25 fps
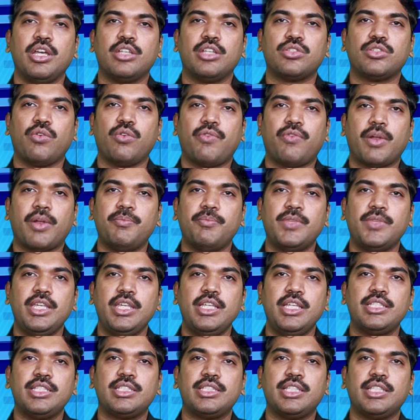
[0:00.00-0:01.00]
So from
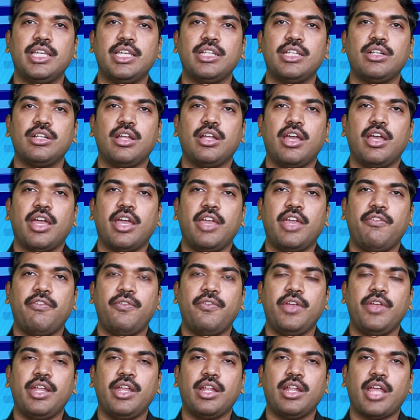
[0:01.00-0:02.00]
these things,
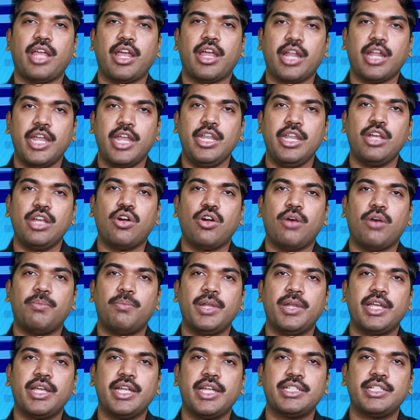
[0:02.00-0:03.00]
if any
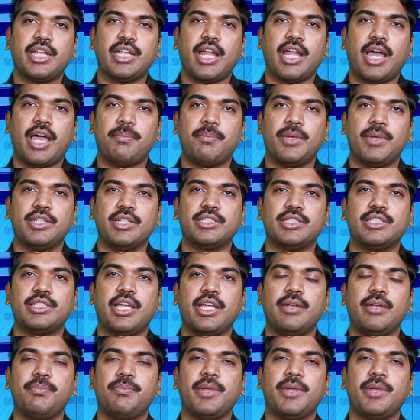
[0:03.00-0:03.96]
complication happens, then